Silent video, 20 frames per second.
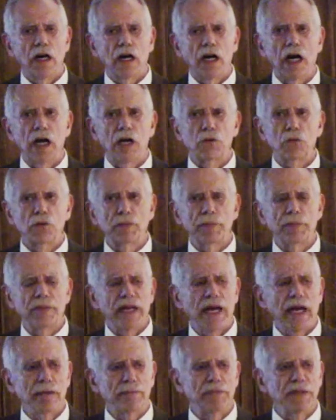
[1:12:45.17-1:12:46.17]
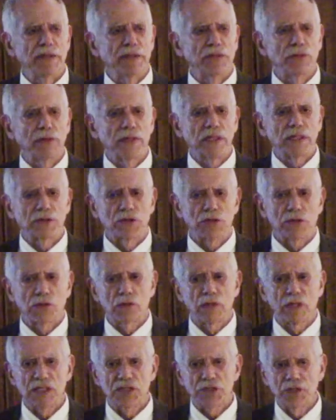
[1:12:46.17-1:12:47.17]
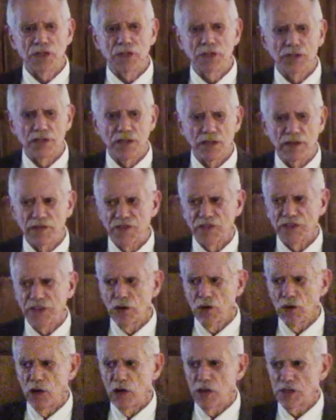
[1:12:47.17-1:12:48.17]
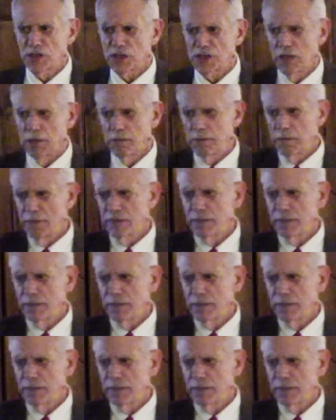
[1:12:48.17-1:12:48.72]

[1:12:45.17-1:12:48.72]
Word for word: I would be happy to answer questions if there are some.